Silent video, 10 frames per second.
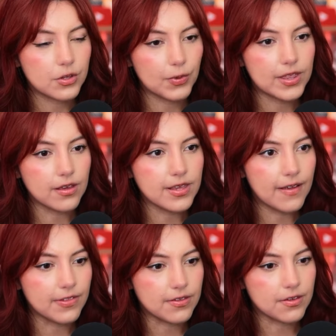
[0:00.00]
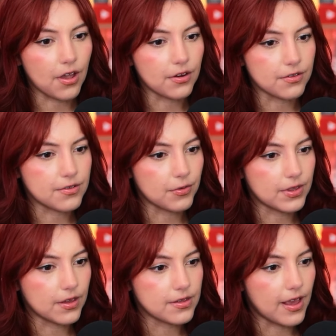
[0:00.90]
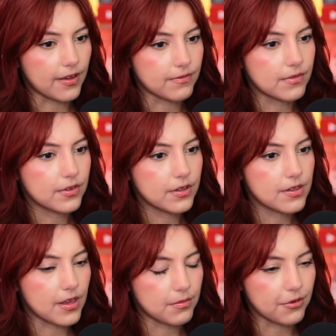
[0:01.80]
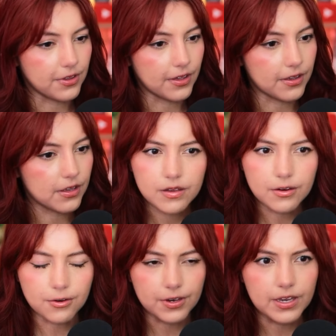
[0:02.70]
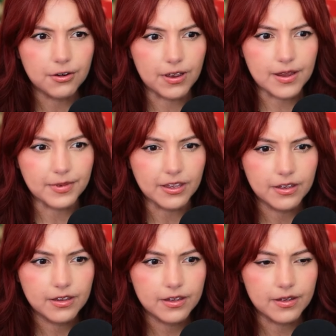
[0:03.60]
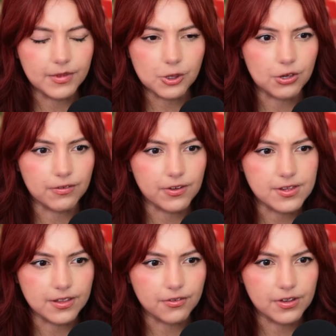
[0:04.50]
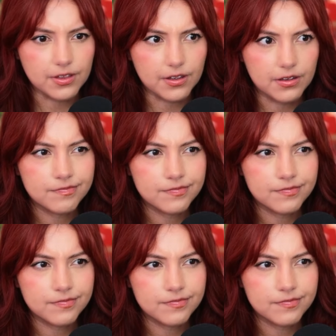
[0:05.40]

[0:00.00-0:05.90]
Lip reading: he does have the scars, so he does have sun breathing. Or Hinokami. I'm not sure if I said the right thing.